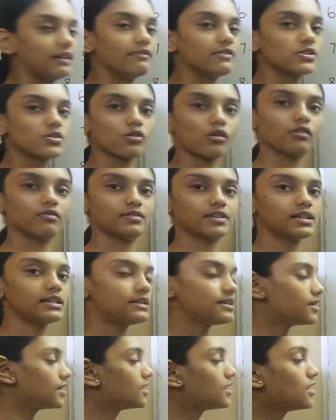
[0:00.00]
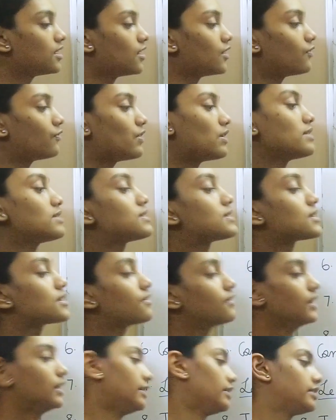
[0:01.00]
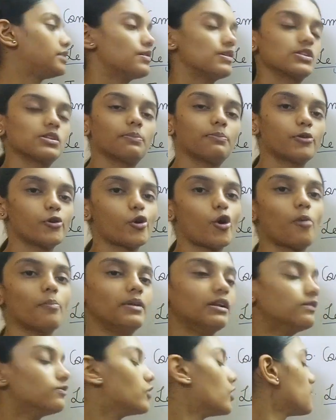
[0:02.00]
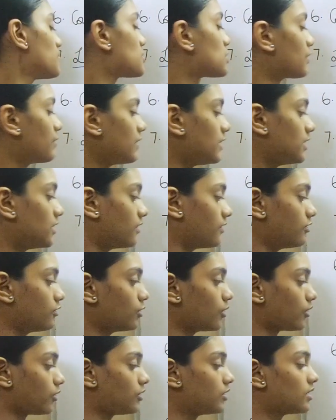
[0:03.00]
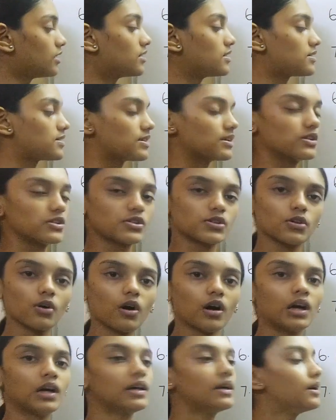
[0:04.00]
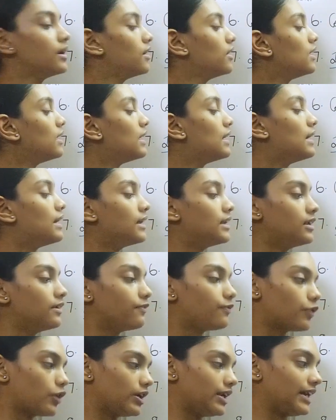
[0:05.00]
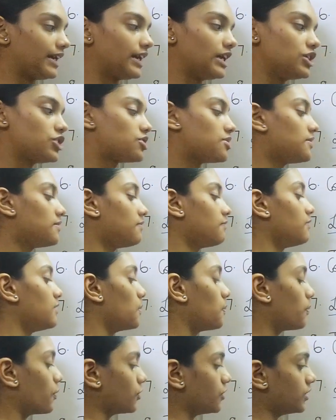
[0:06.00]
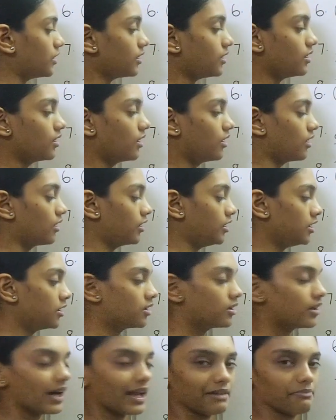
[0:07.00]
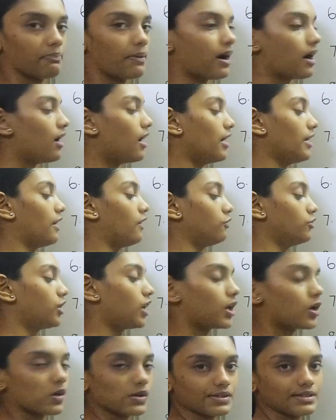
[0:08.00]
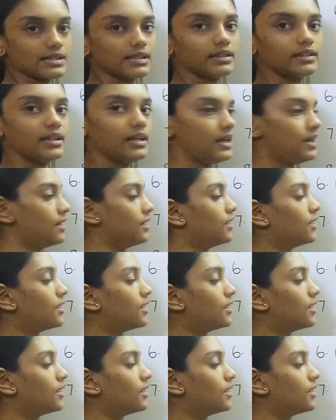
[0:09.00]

we solved it? First, it was a pronominal verb, so we wrote se sont. For negation, we put the ne and pas around our auxiliary.